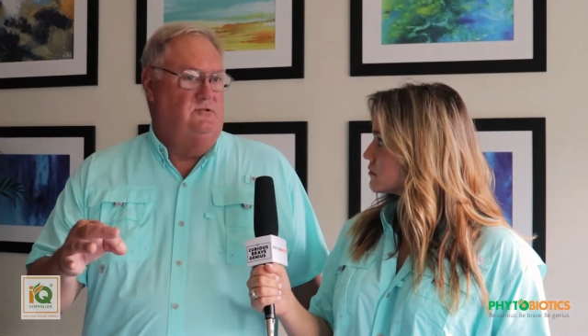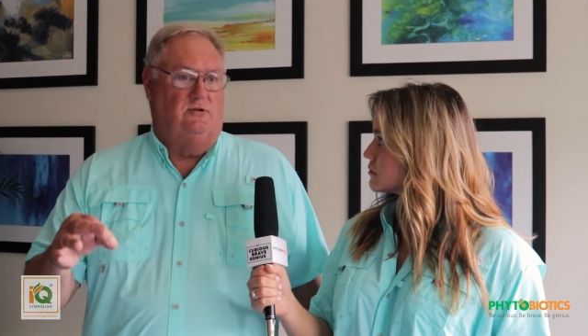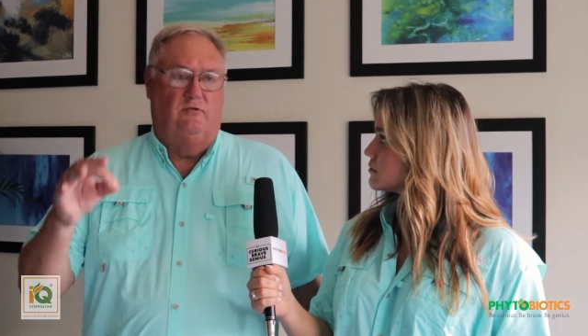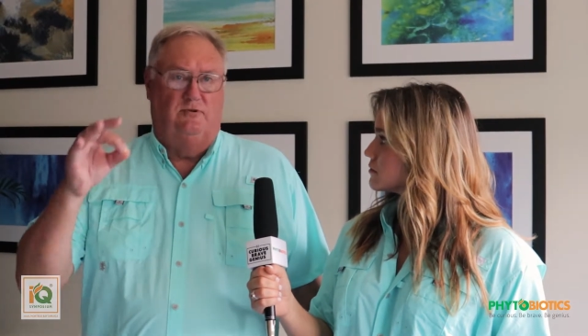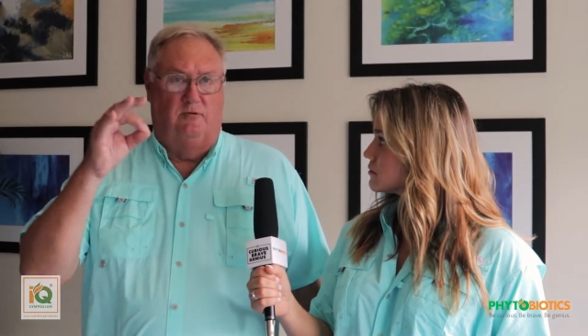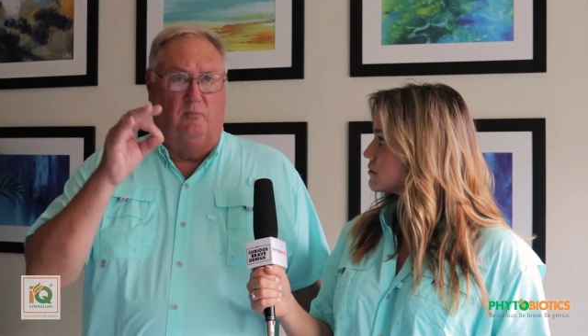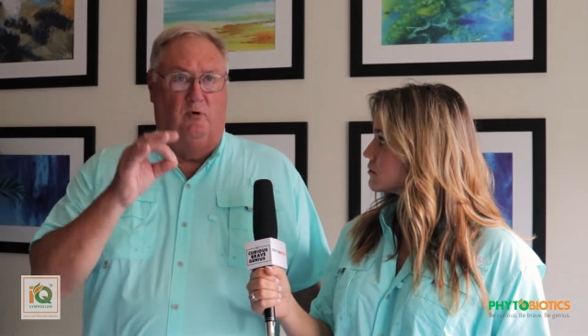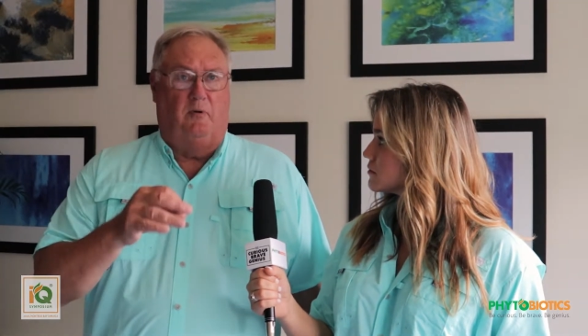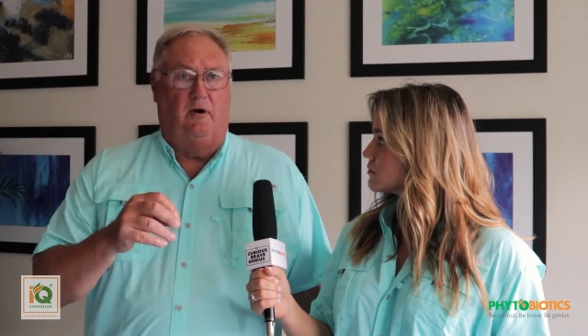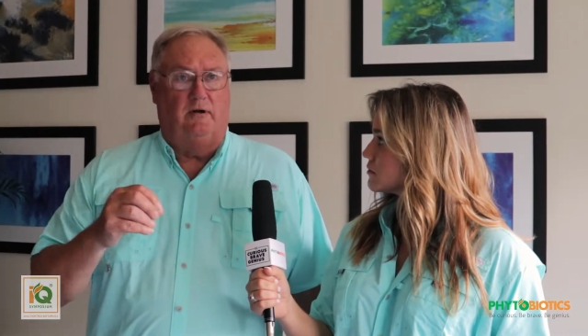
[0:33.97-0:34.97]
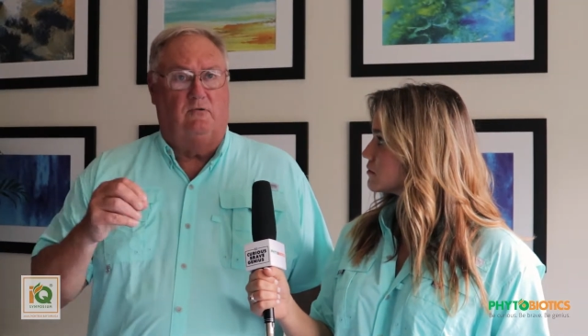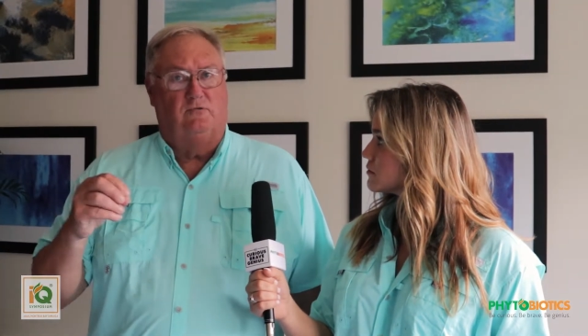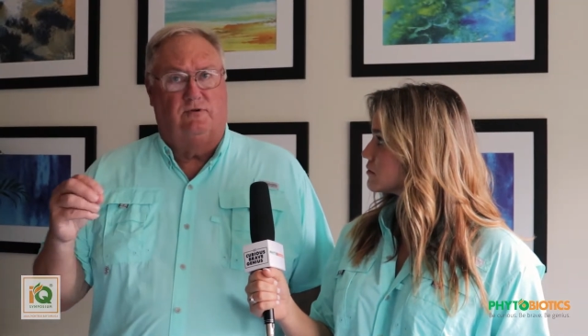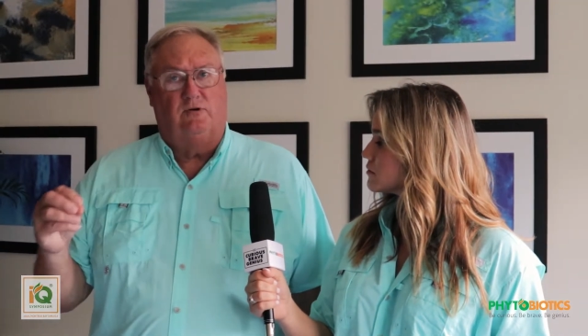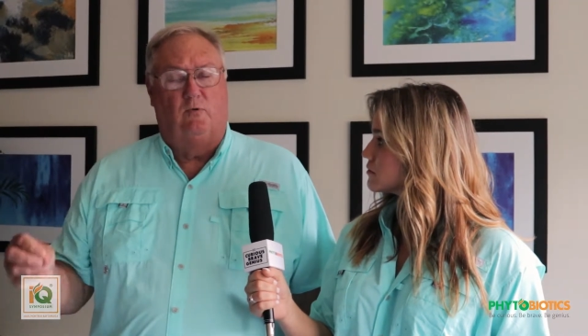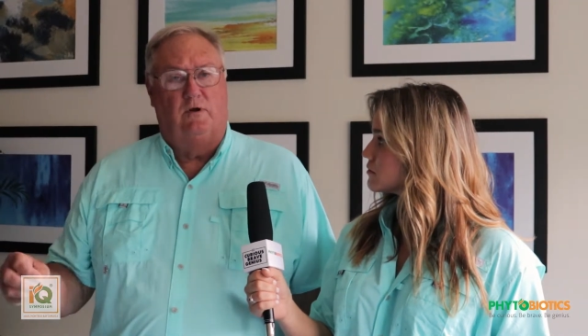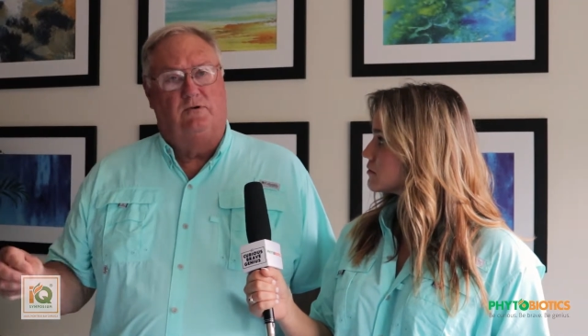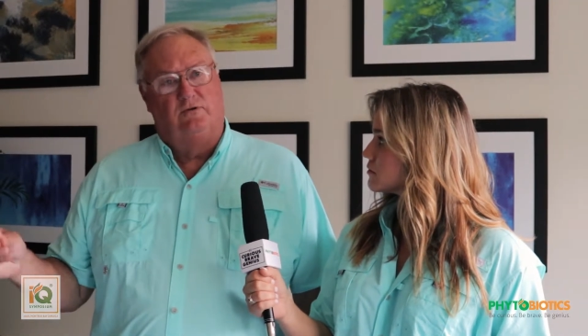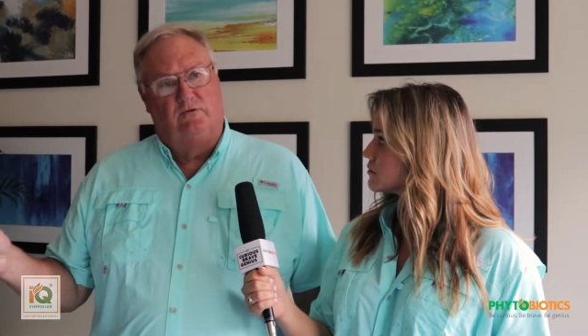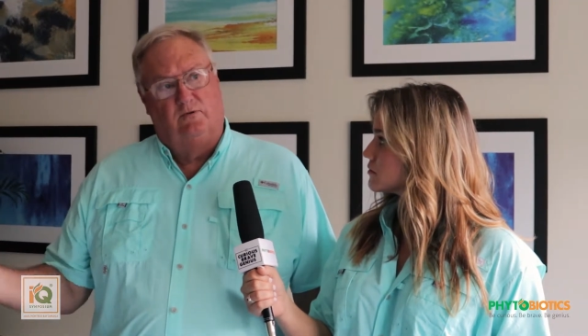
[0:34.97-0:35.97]
so that there are more particles are
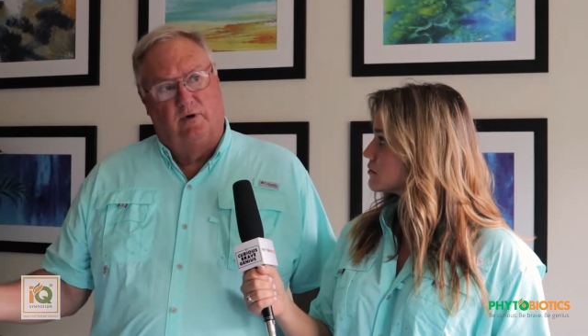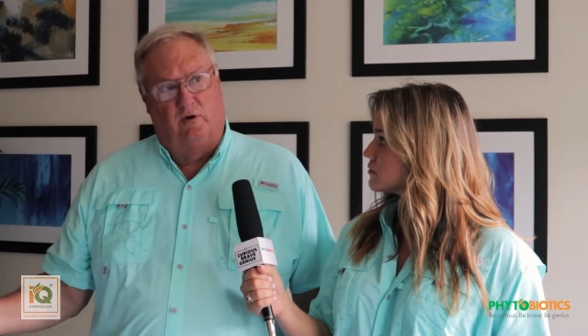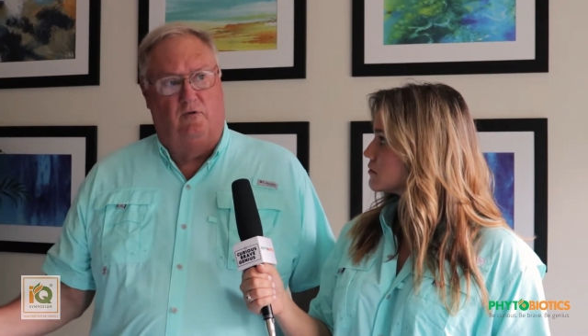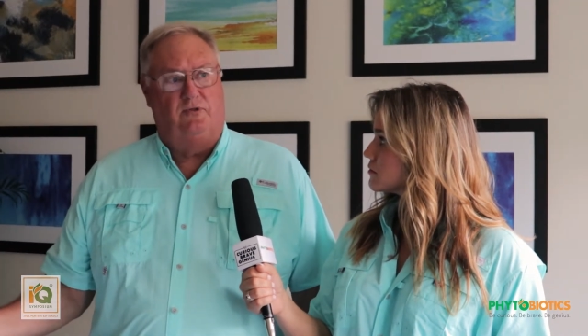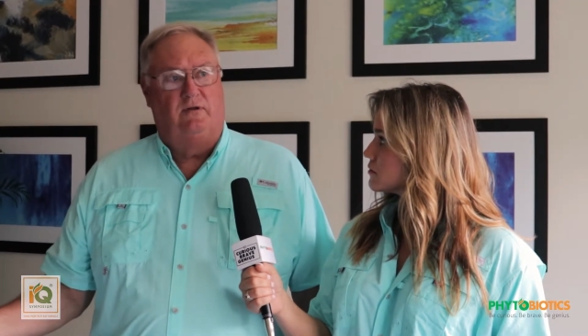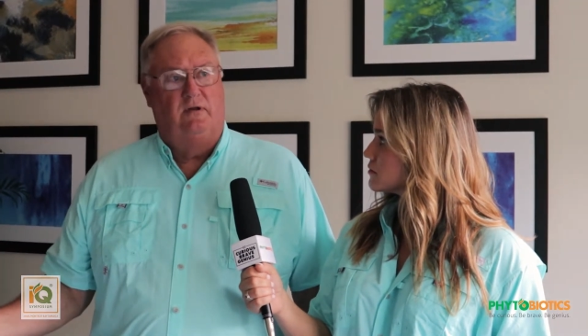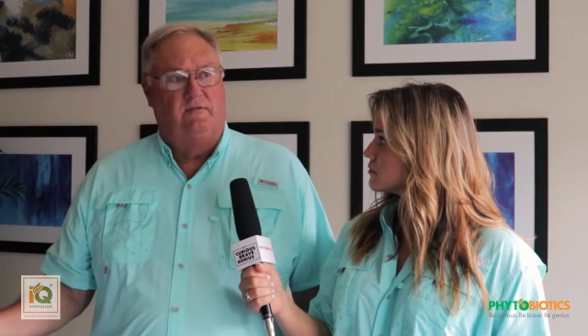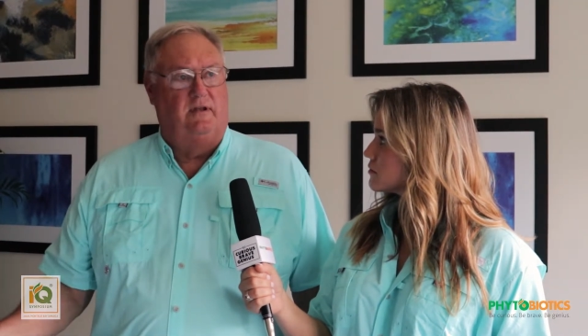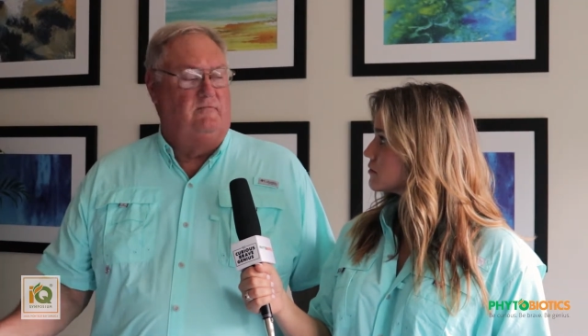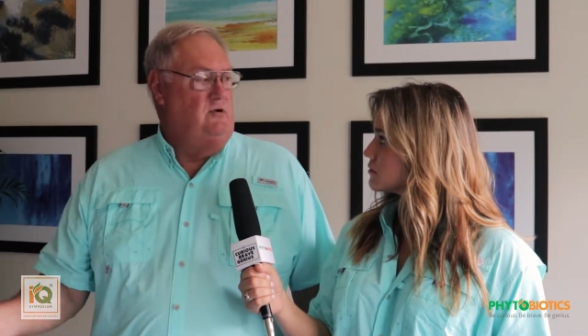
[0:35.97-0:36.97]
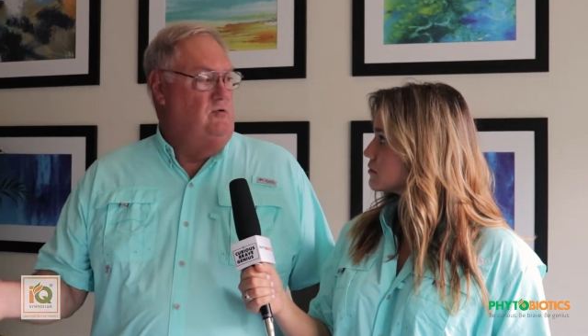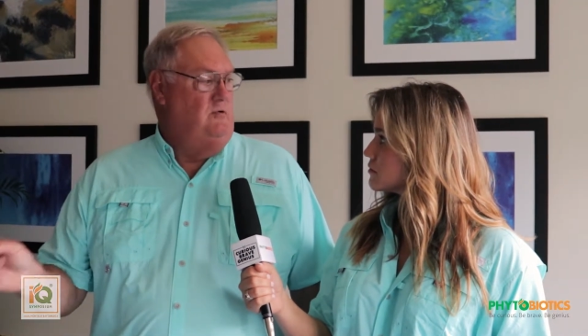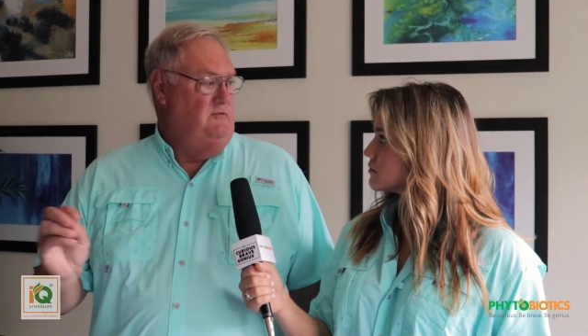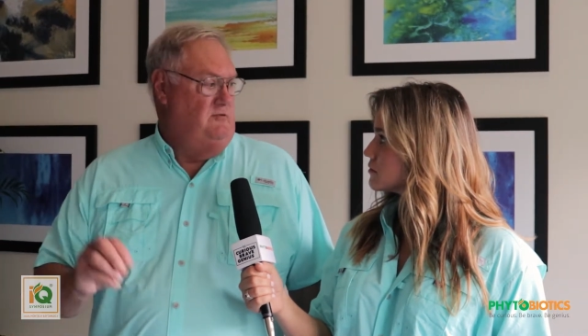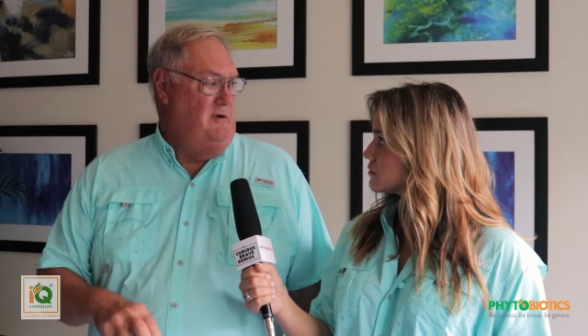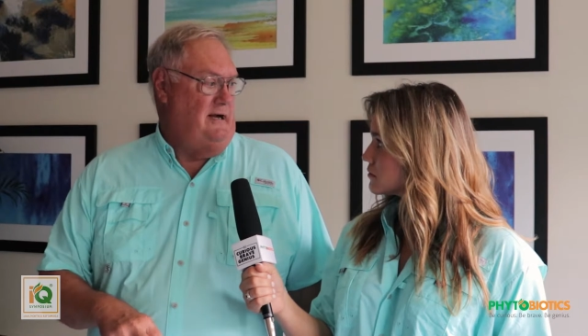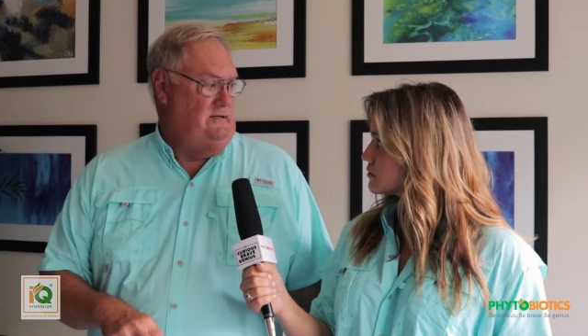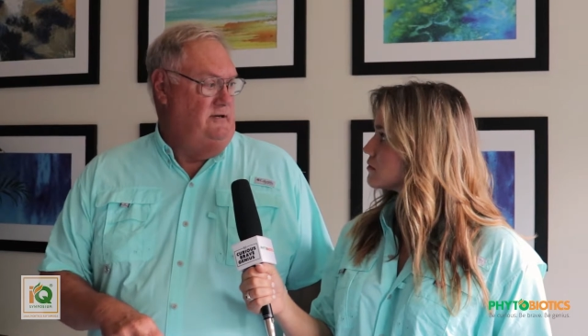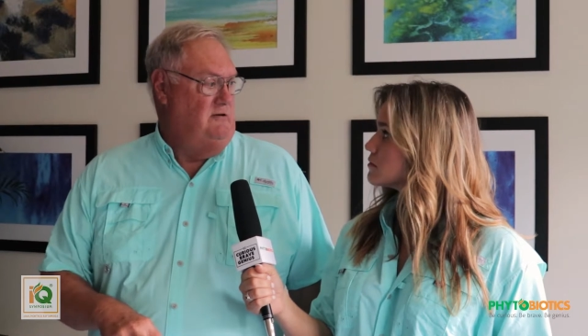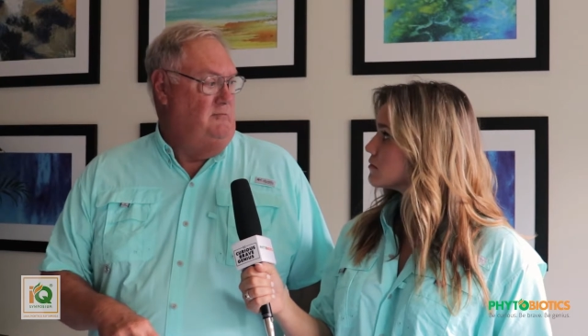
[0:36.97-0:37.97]
going to growth than to going to
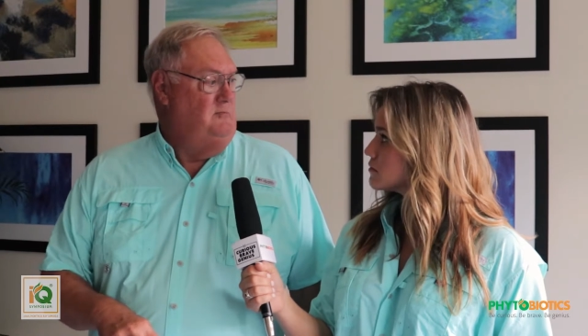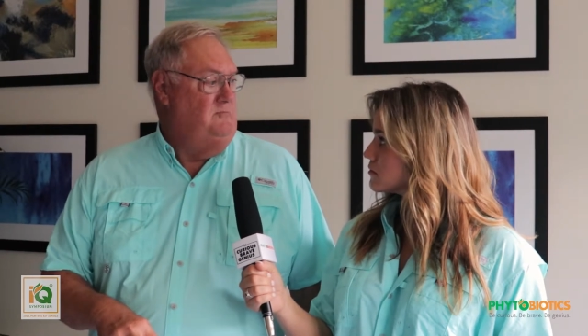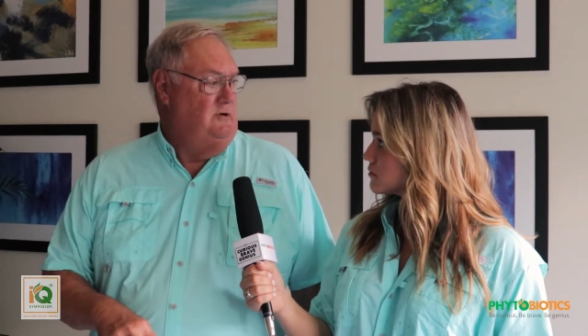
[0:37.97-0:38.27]
bacterial